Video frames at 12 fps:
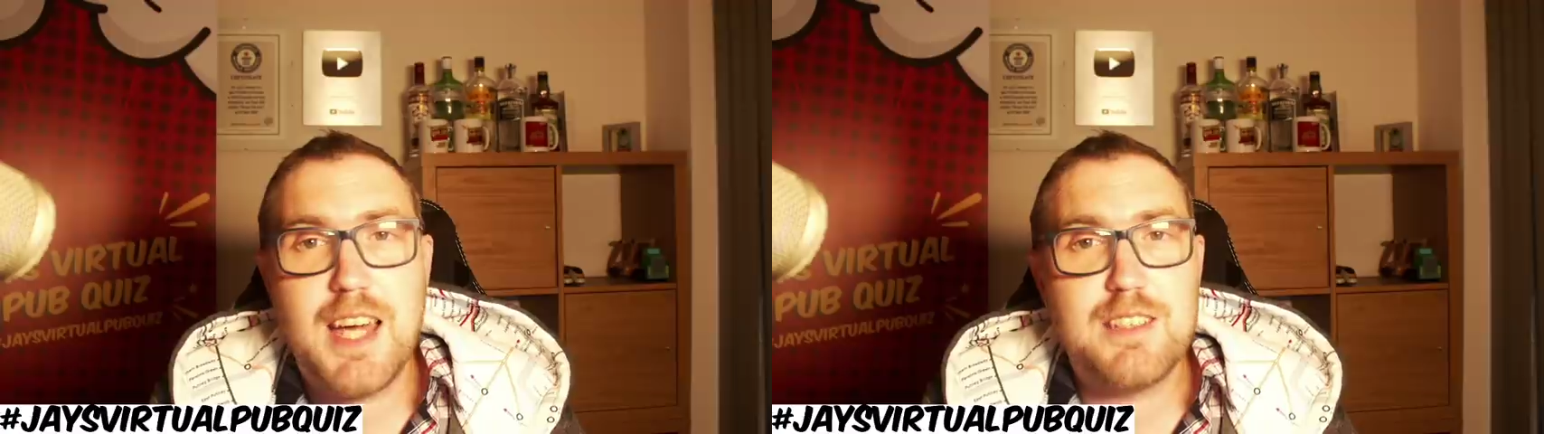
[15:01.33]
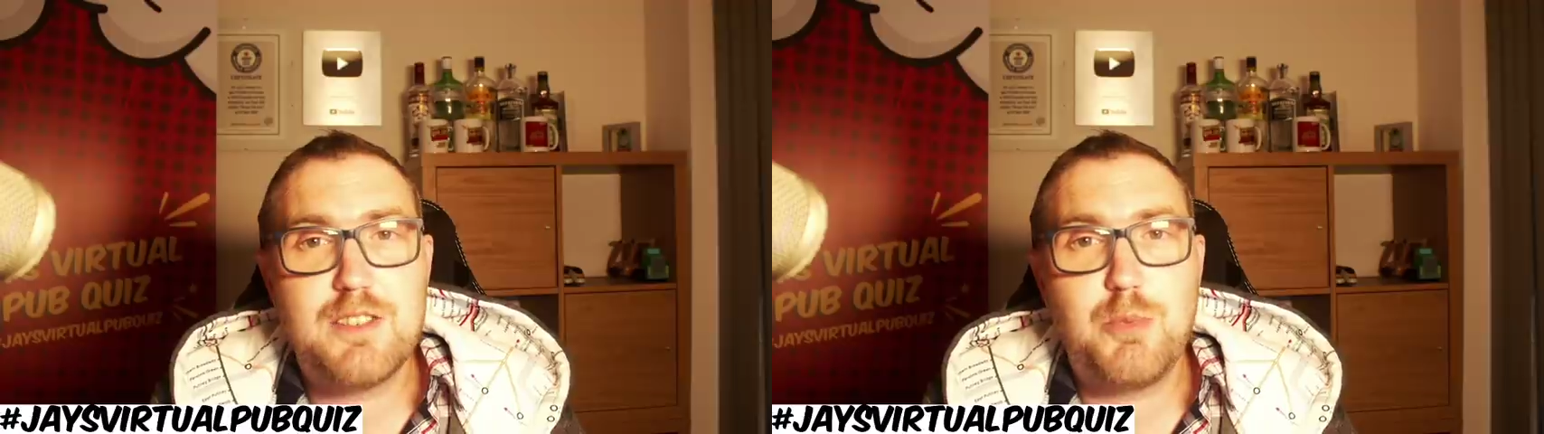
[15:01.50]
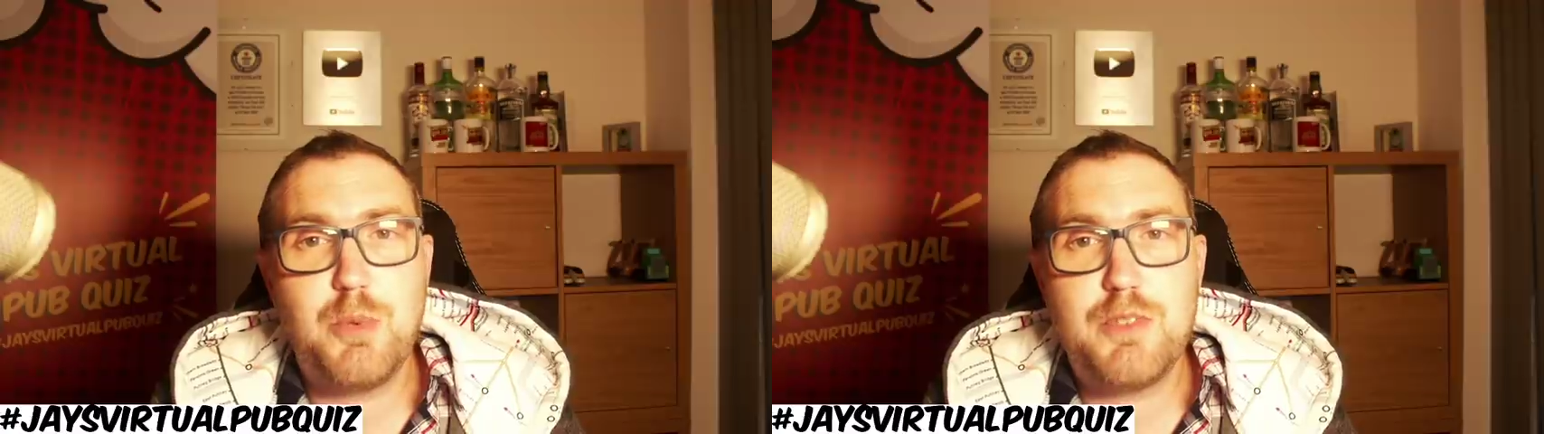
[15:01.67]
And
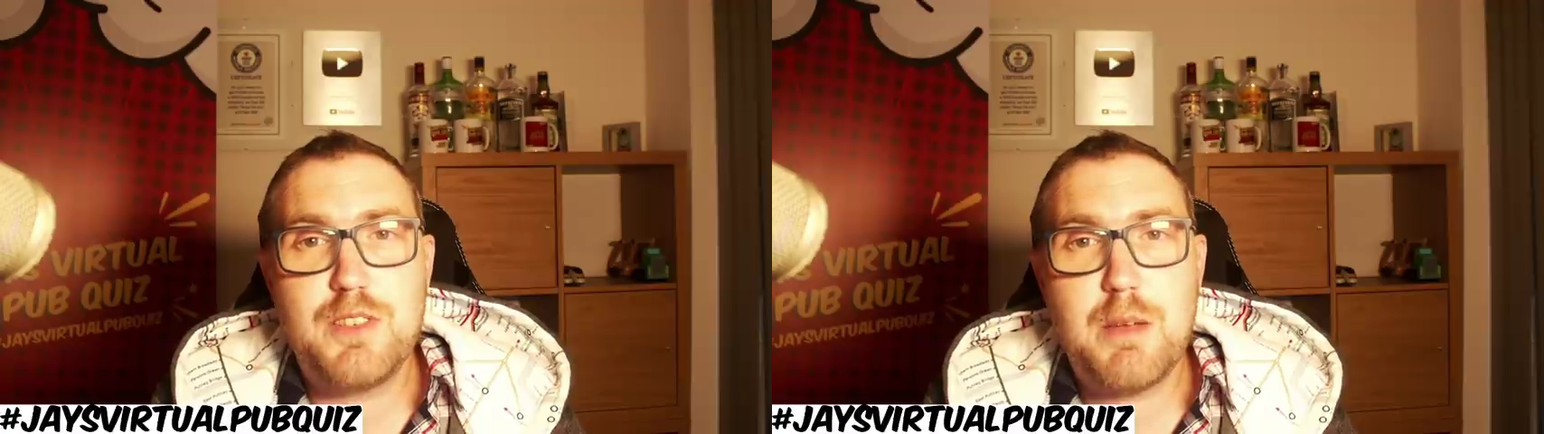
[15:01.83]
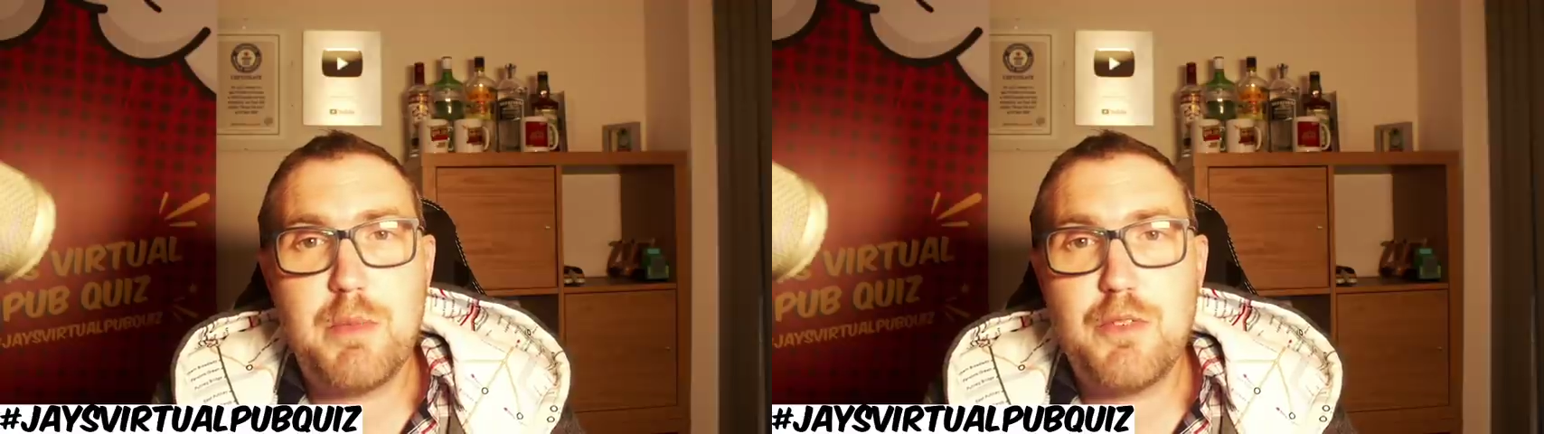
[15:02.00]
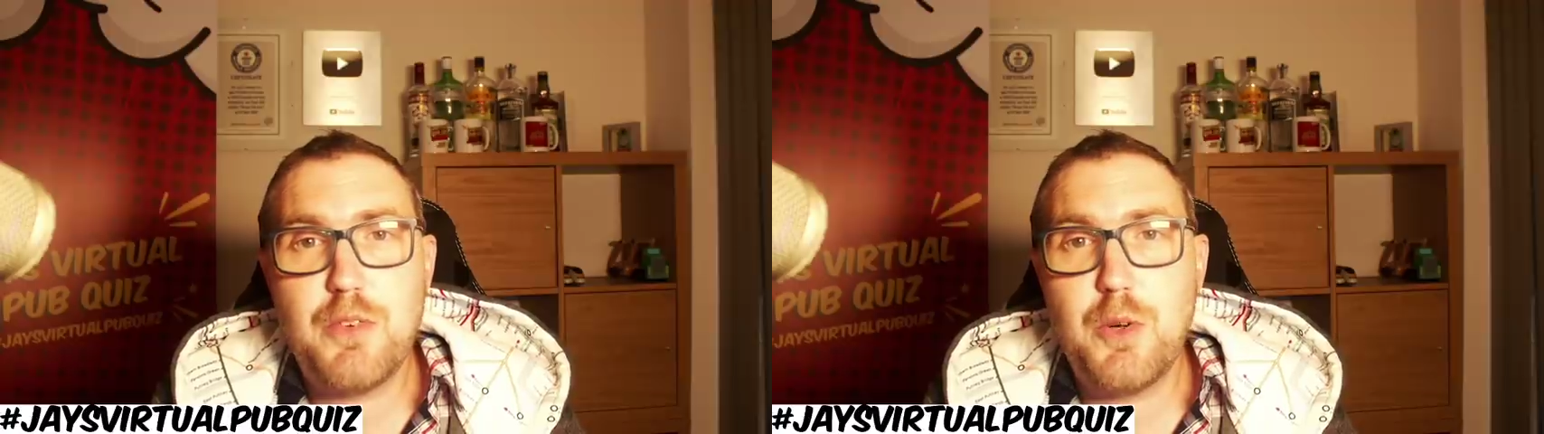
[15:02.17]
as we've
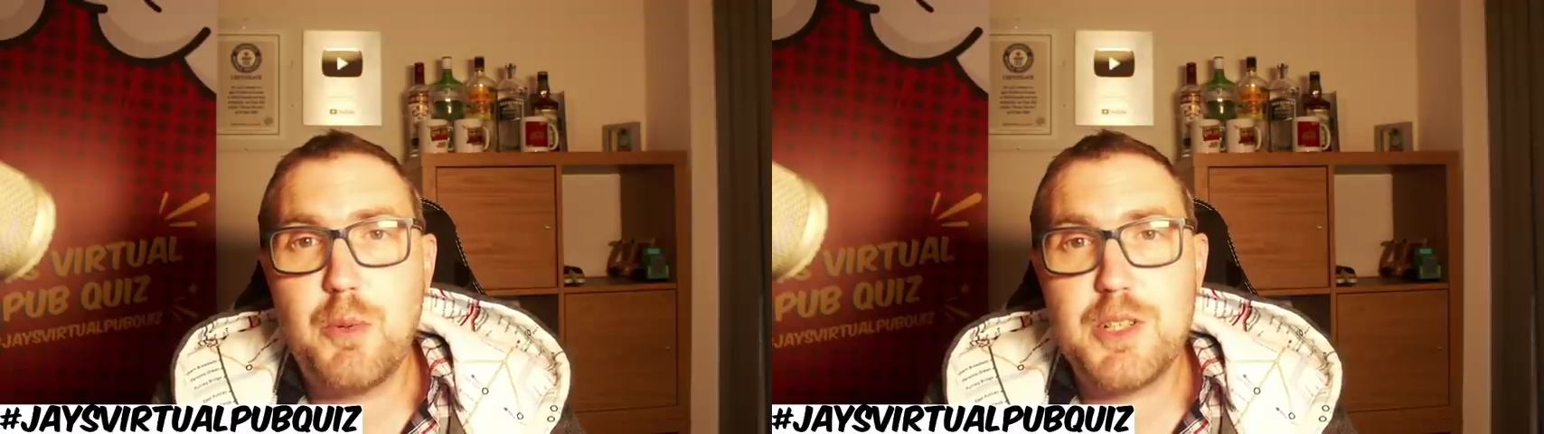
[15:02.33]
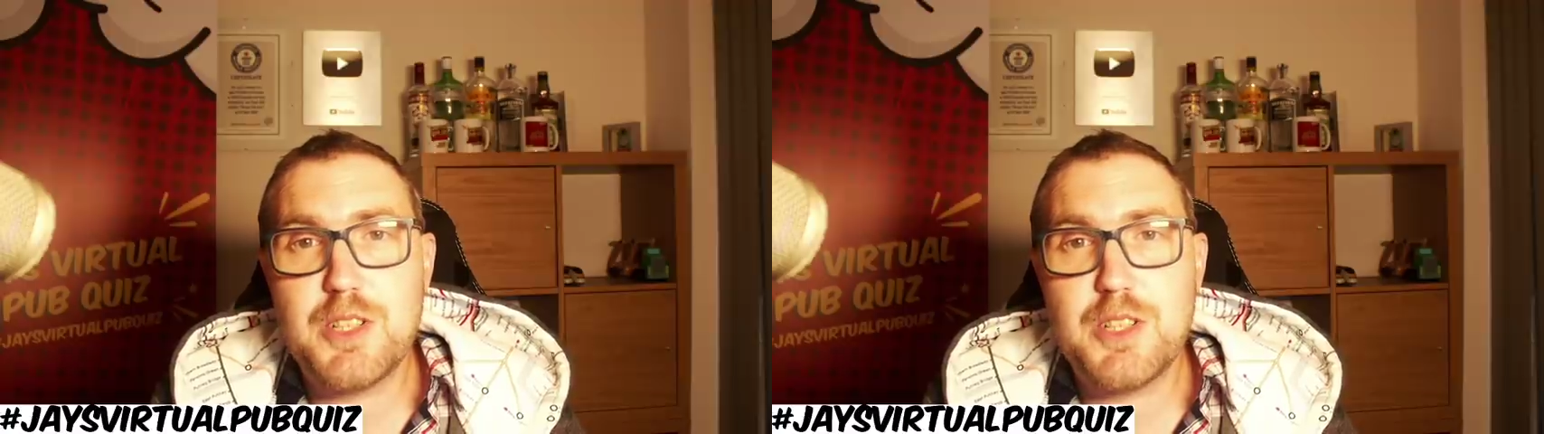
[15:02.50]
said before,